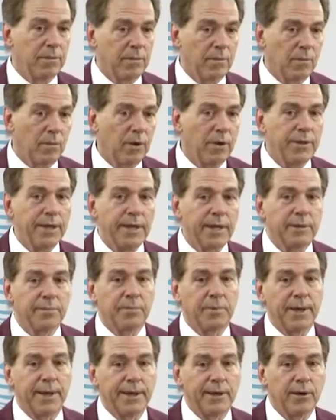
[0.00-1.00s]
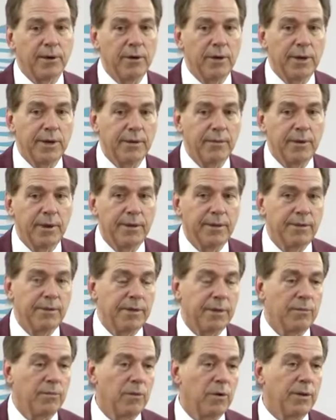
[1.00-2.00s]
where they can play early rather
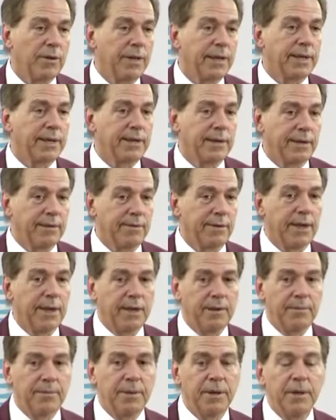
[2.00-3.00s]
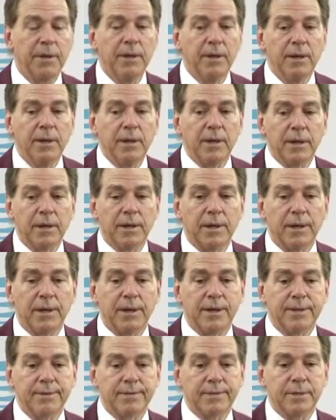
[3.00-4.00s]
than where they can develop
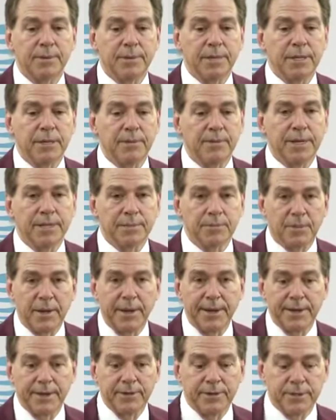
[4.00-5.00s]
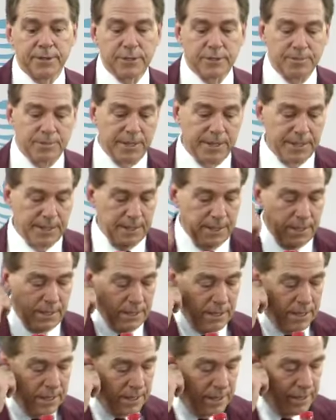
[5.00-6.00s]
um, to be the best players. But
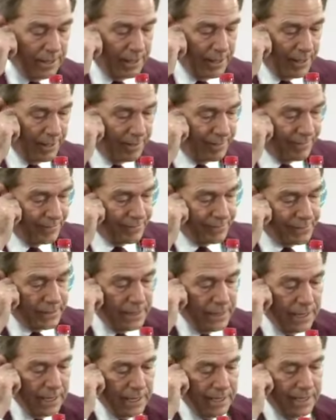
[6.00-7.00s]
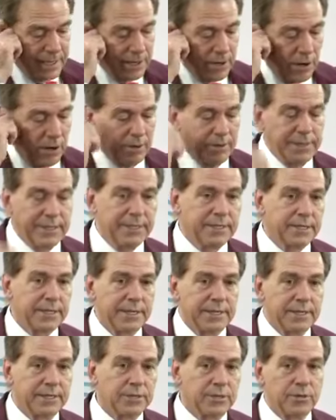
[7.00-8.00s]
um, I think all these
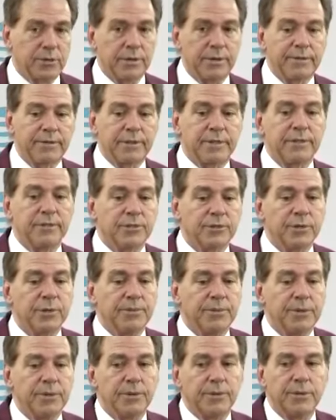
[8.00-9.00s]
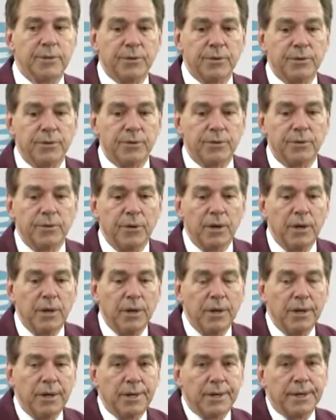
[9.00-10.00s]
things sort of contribute to.
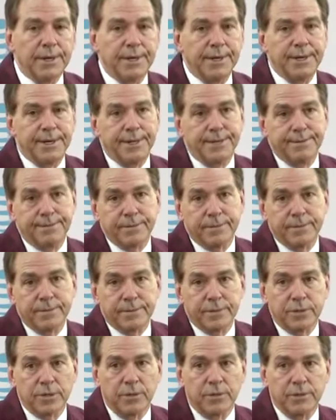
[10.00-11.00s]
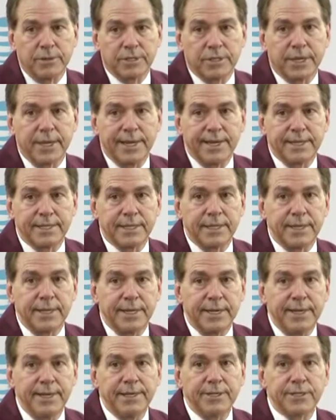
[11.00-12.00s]
Um, so to say it's any
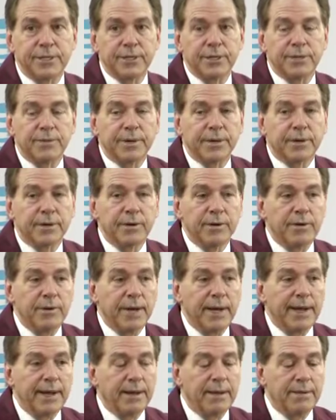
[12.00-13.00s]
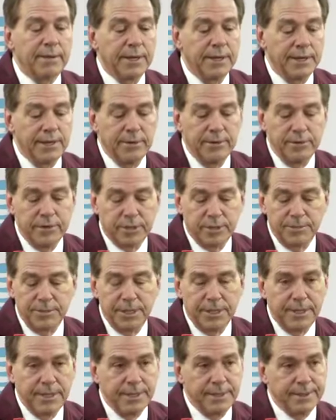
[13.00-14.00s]
easier to recruit now than it used to
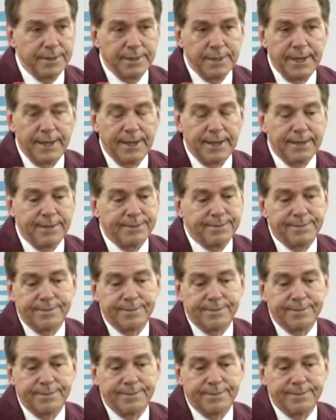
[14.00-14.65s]
be, I,